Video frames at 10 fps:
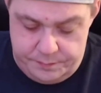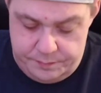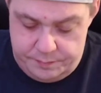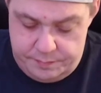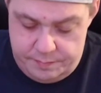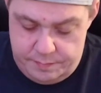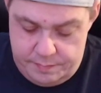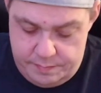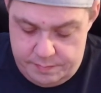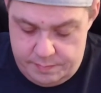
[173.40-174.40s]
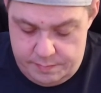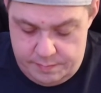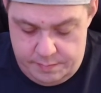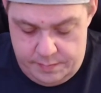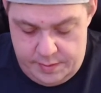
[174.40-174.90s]

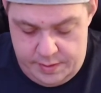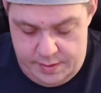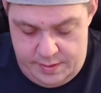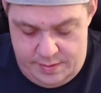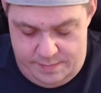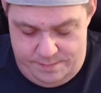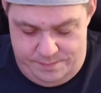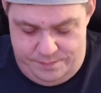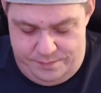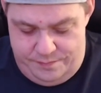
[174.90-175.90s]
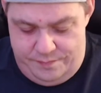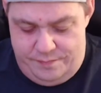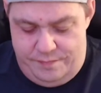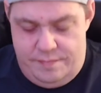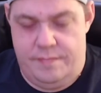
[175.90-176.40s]

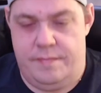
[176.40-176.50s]
(silence)